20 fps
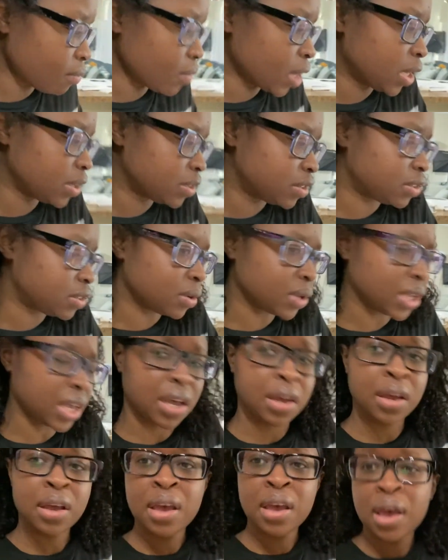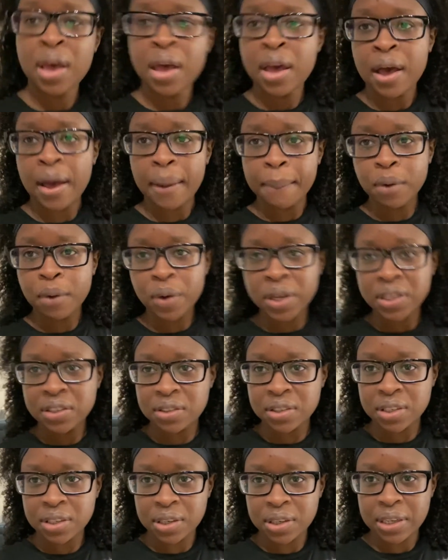So yeah, I'm going
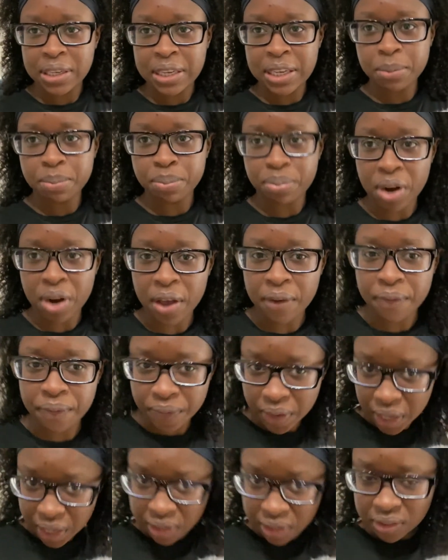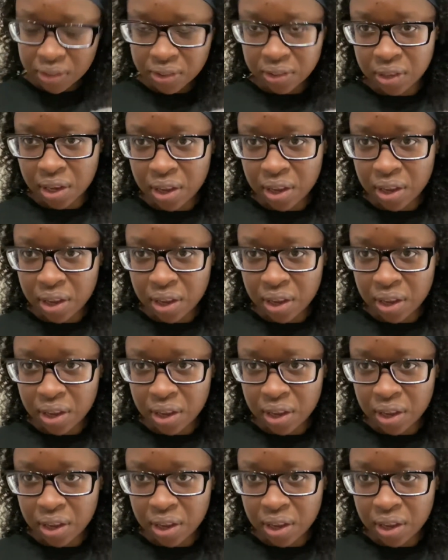to eat breakfast,